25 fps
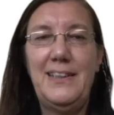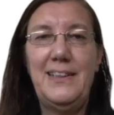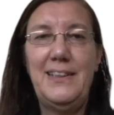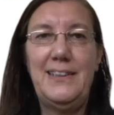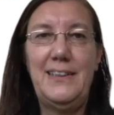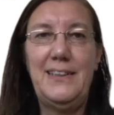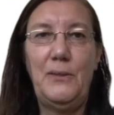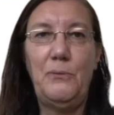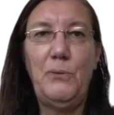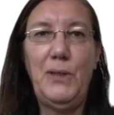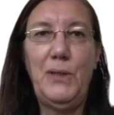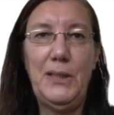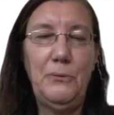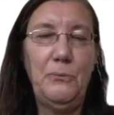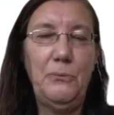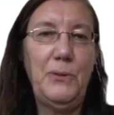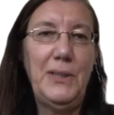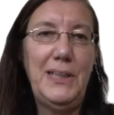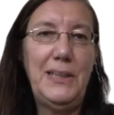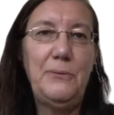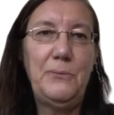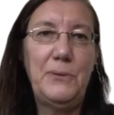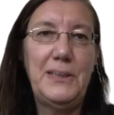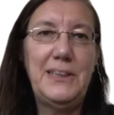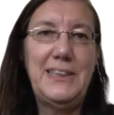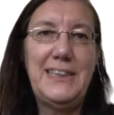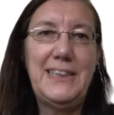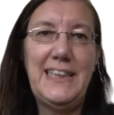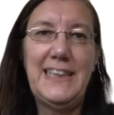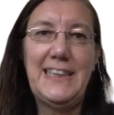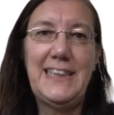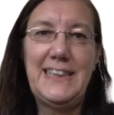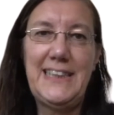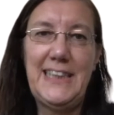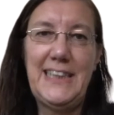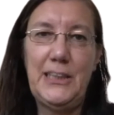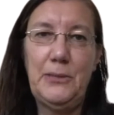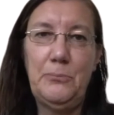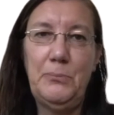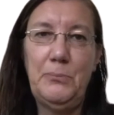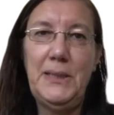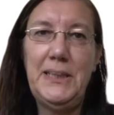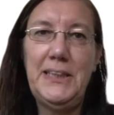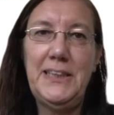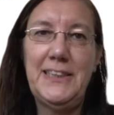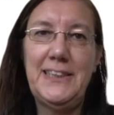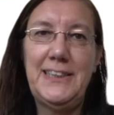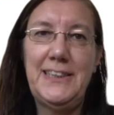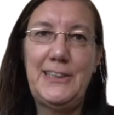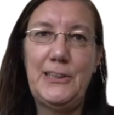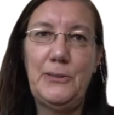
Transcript: one way will take 10 minutes.